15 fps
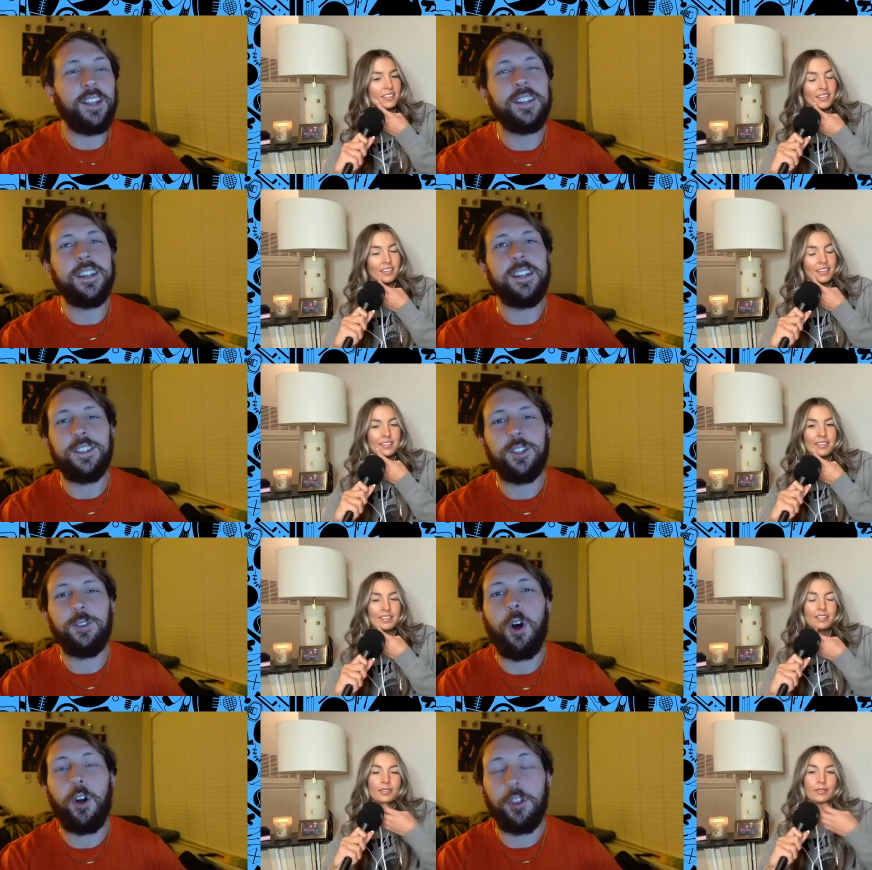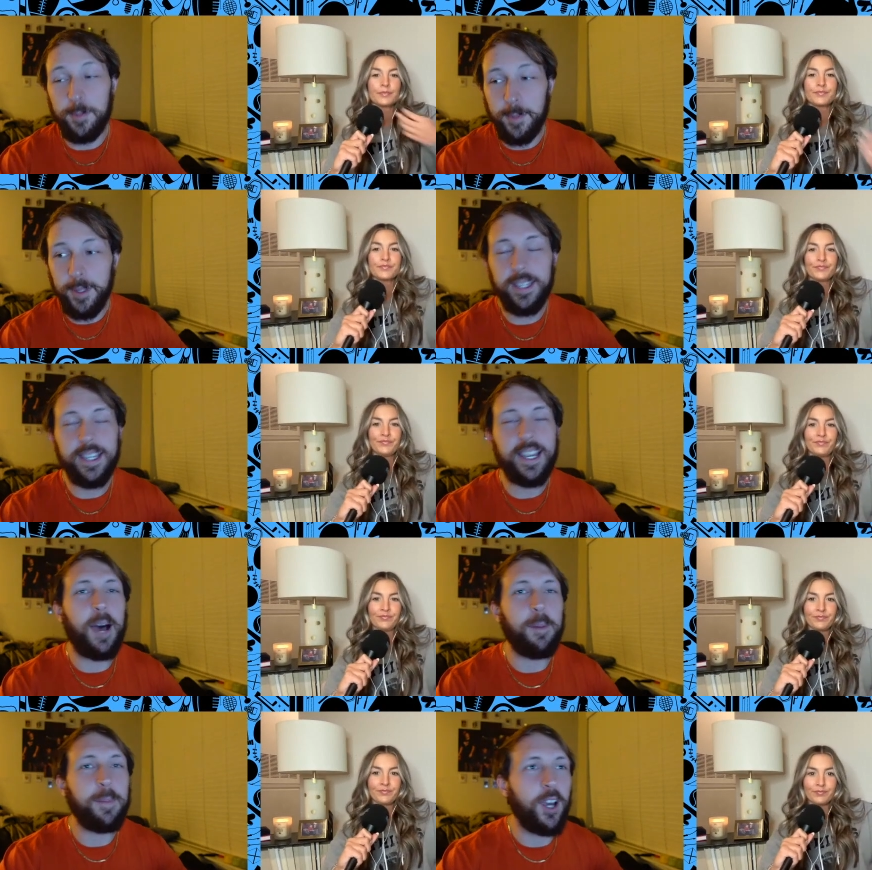Speaker 1: is who ultimately got me
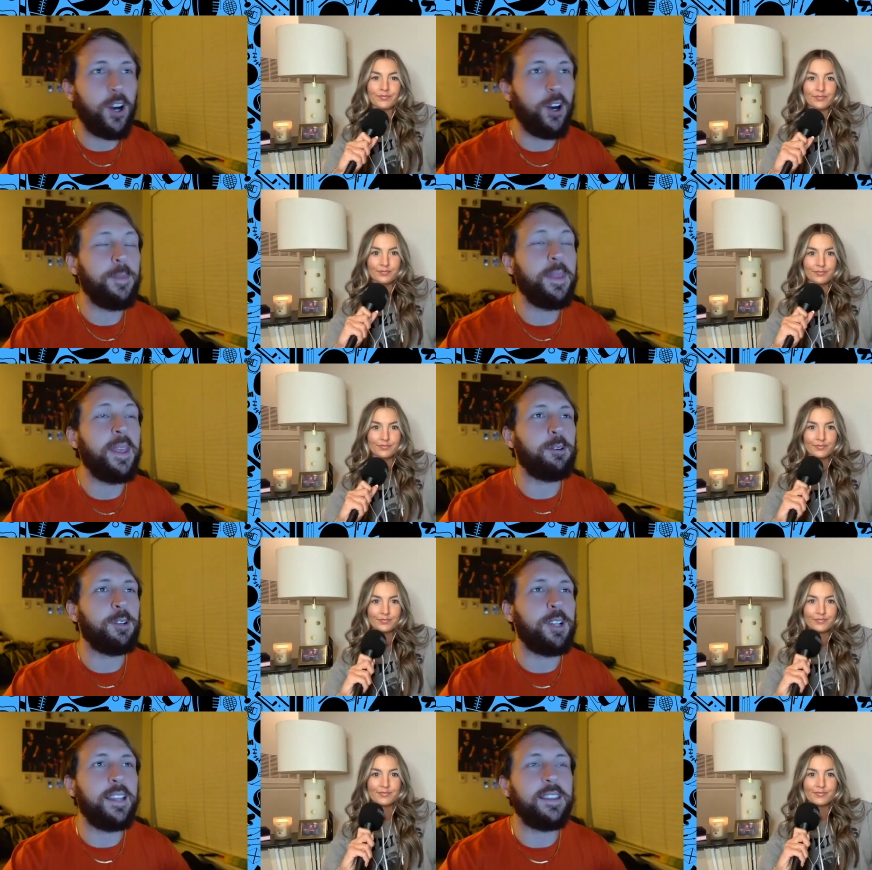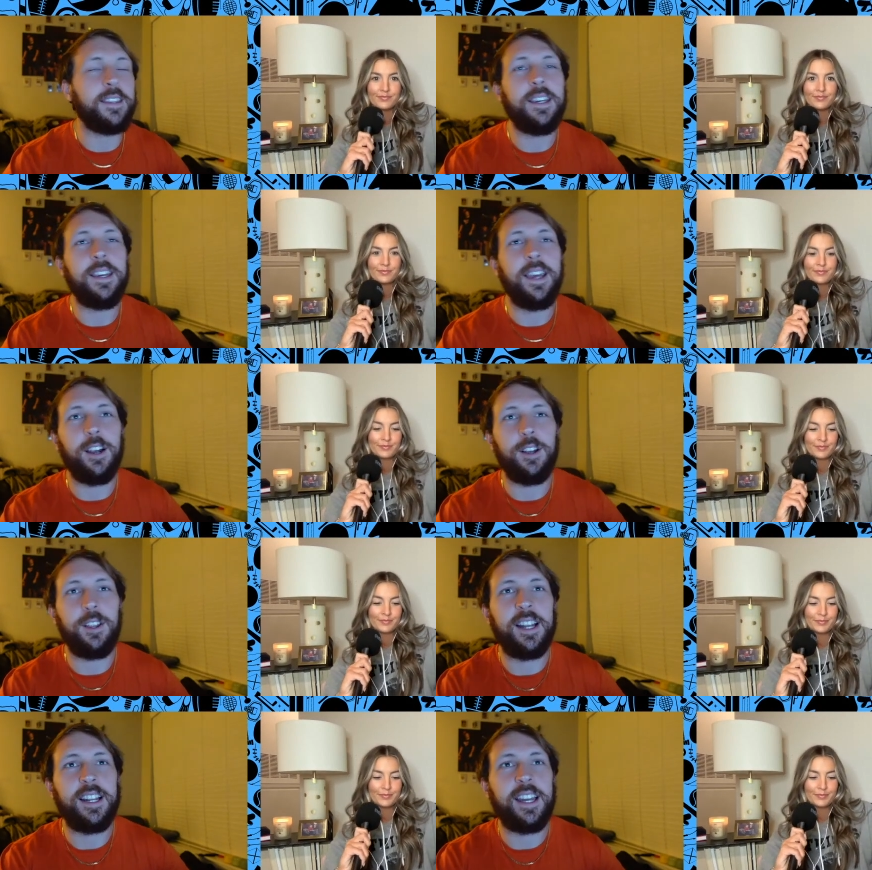home. They were not the airline
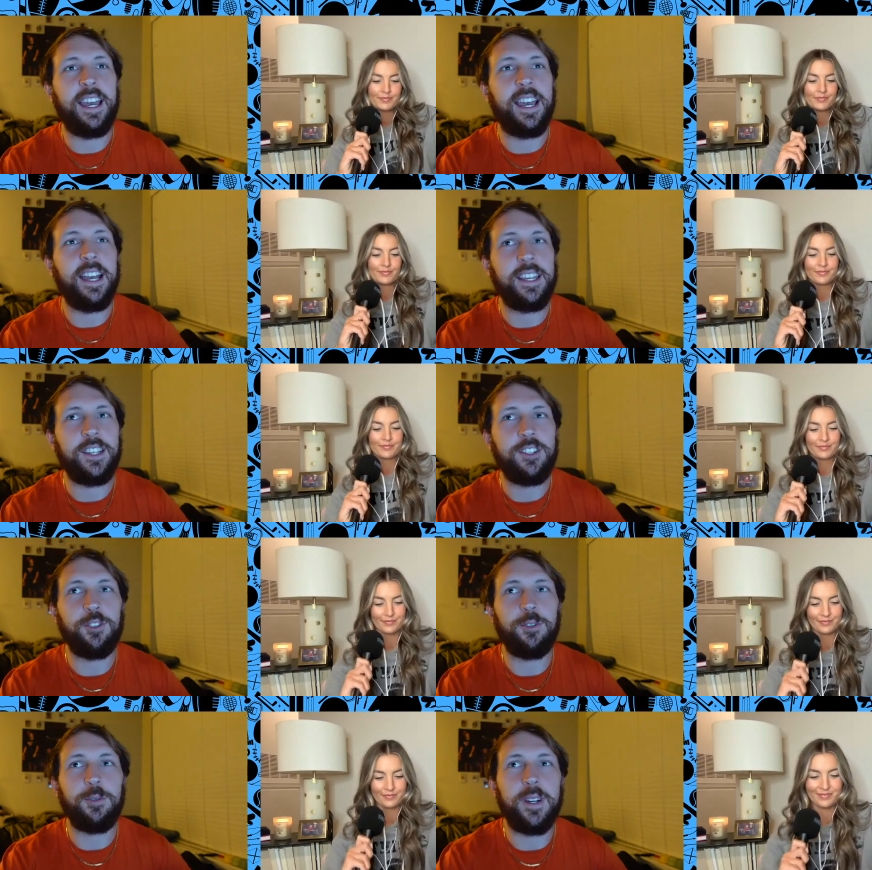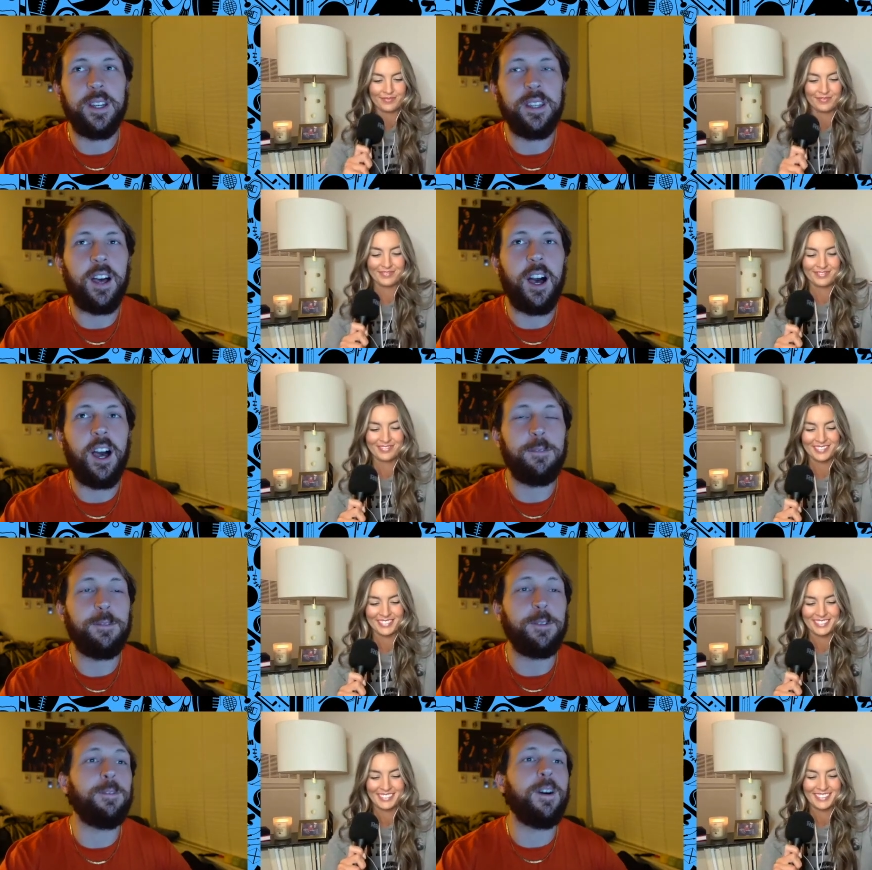I had issue with. Uh, if you
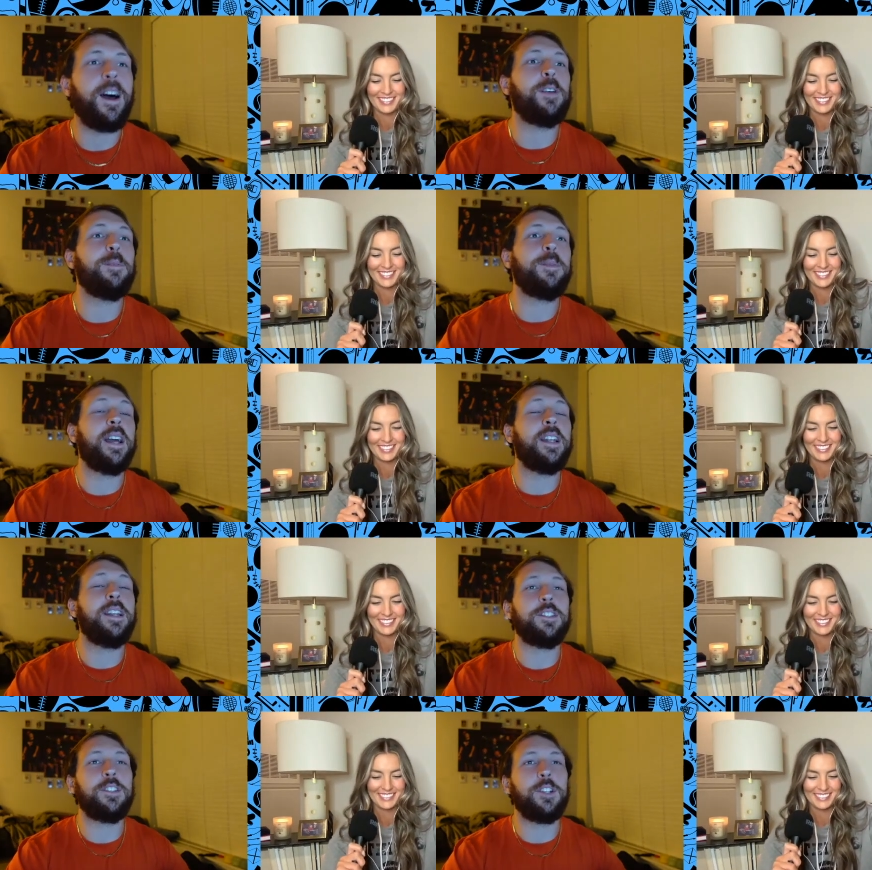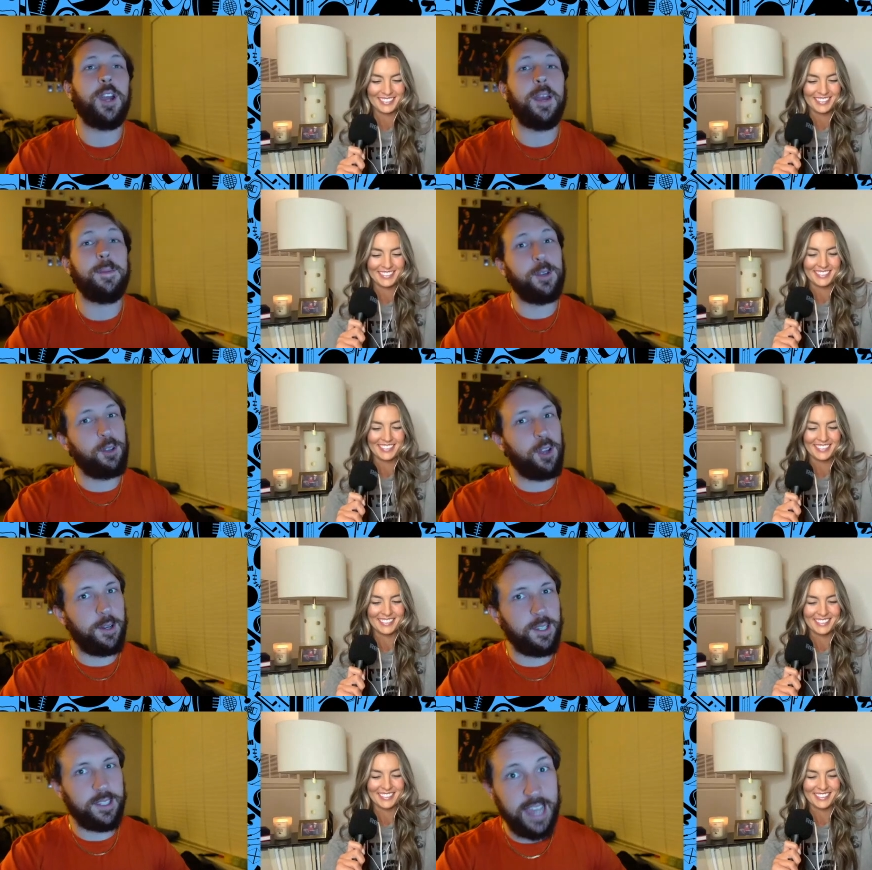follow me on Instagram, you know
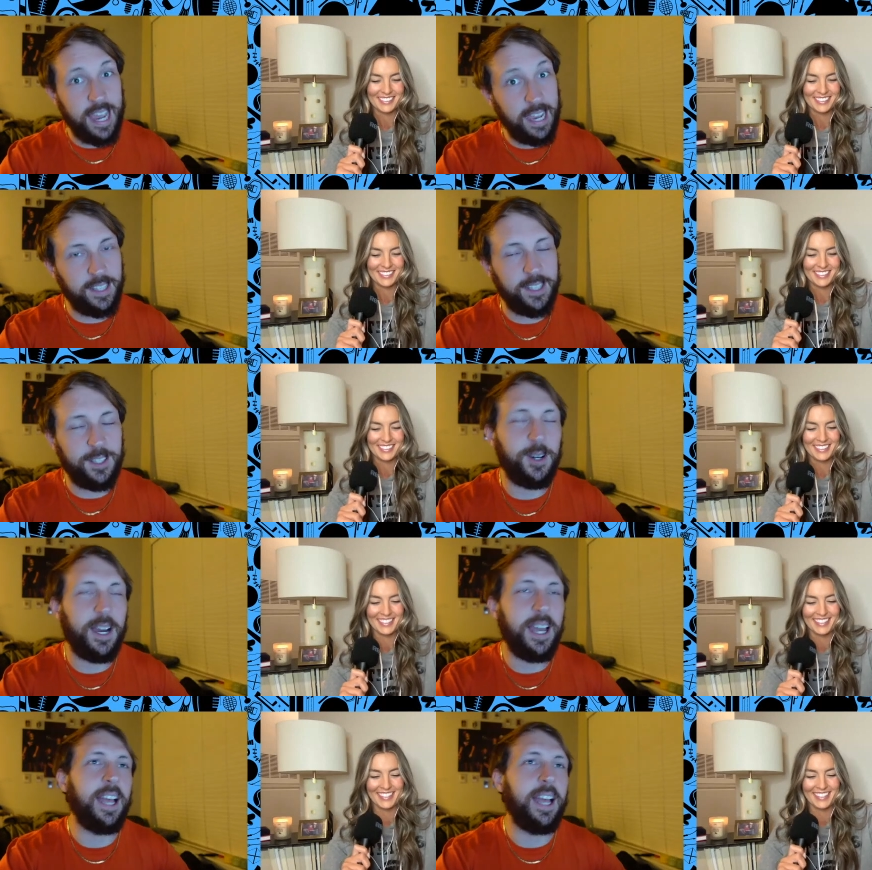exactly who I had